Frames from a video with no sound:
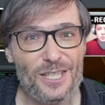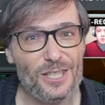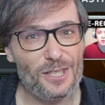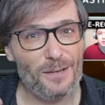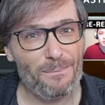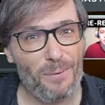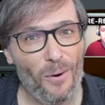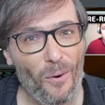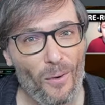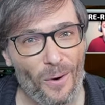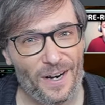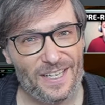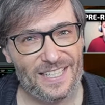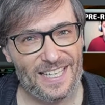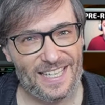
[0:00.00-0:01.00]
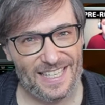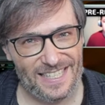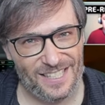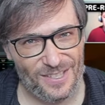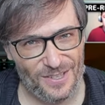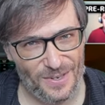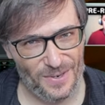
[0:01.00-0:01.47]
support
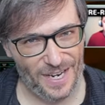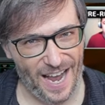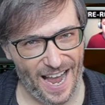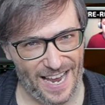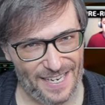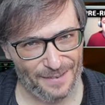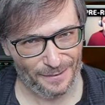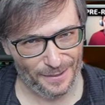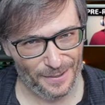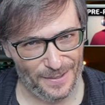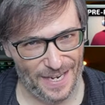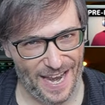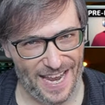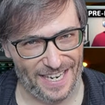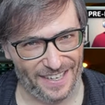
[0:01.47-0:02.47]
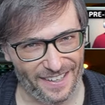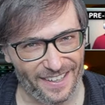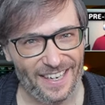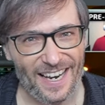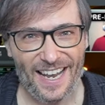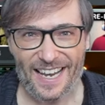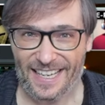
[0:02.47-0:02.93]
this new kind of
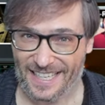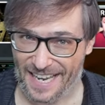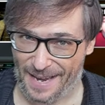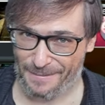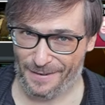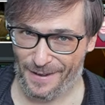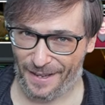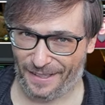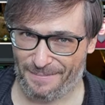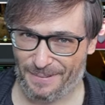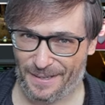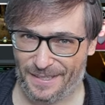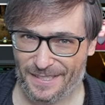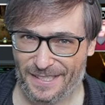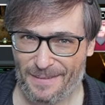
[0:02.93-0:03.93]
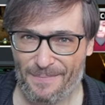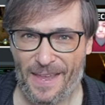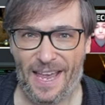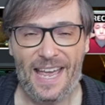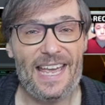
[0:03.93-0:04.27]
creator, game developers,